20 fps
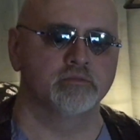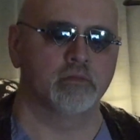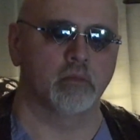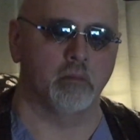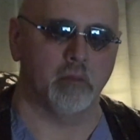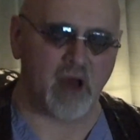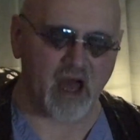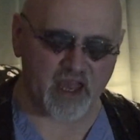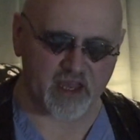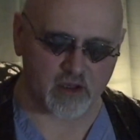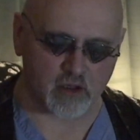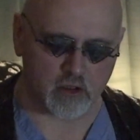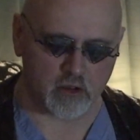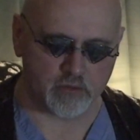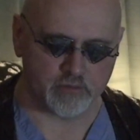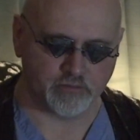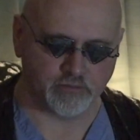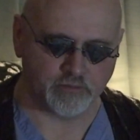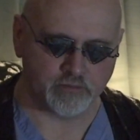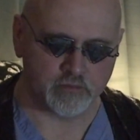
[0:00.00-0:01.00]
Michael,
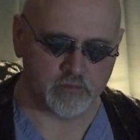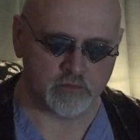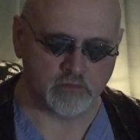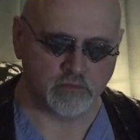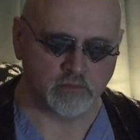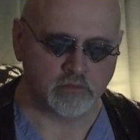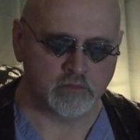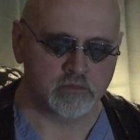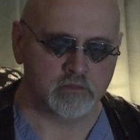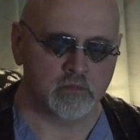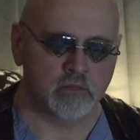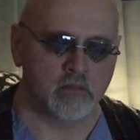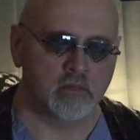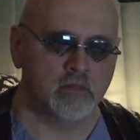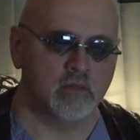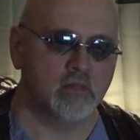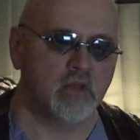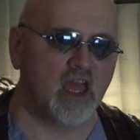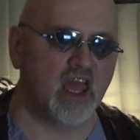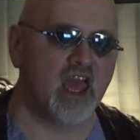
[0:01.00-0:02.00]

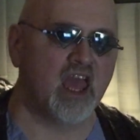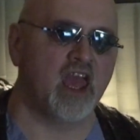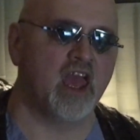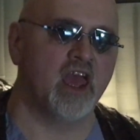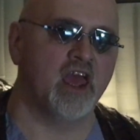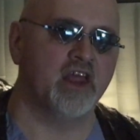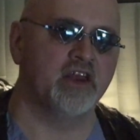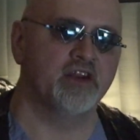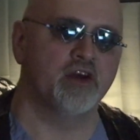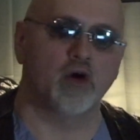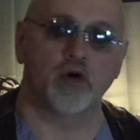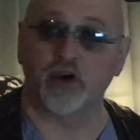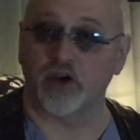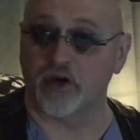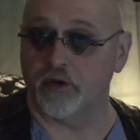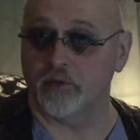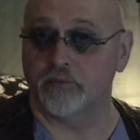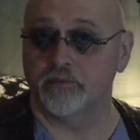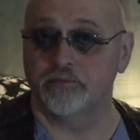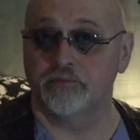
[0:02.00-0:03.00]
and Ogre.